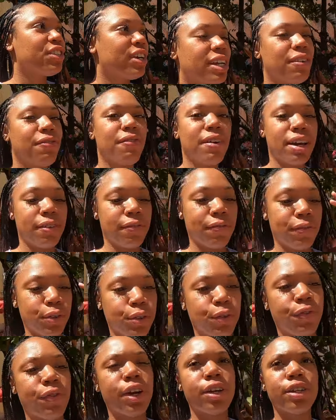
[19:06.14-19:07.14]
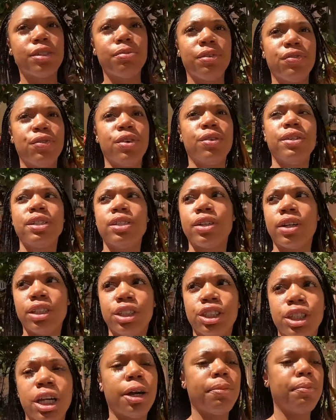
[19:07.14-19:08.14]
trying to find food first before we start
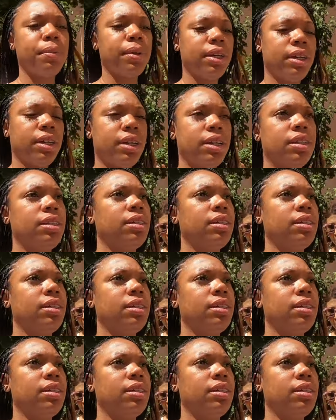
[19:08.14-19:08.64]
shopping.